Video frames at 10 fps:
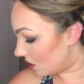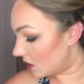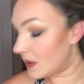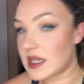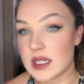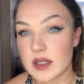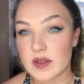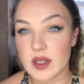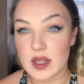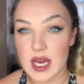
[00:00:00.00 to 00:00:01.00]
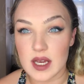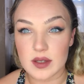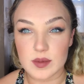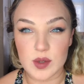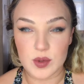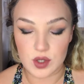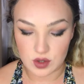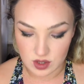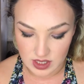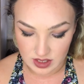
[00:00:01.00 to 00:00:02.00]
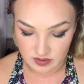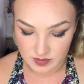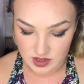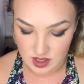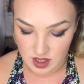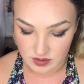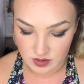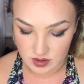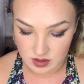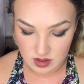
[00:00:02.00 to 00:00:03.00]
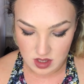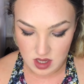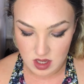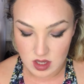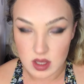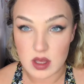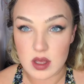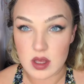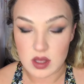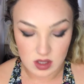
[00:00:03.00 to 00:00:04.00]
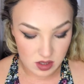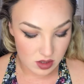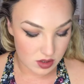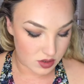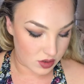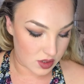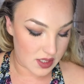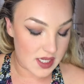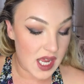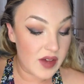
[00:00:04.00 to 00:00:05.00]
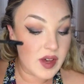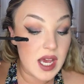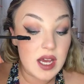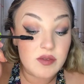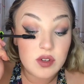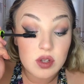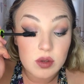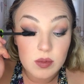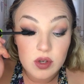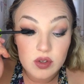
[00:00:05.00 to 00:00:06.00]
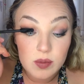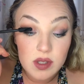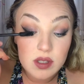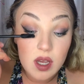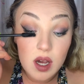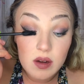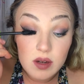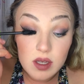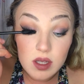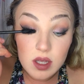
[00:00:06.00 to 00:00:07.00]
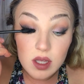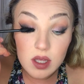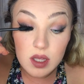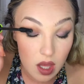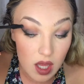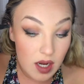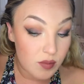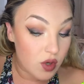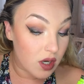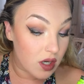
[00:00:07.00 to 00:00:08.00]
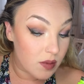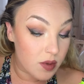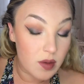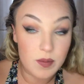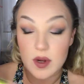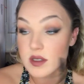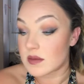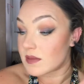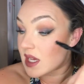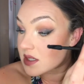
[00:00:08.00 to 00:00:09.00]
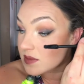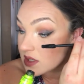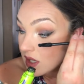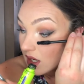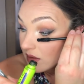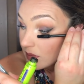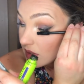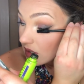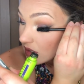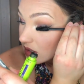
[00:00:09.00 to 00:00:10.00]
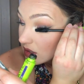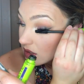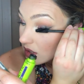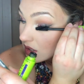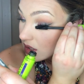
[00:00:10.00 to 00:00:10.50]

I might leave it at that. I'm going to put another layer of mascara on, because you can never have too much mascara. And I'm going to put bottom lash mascara because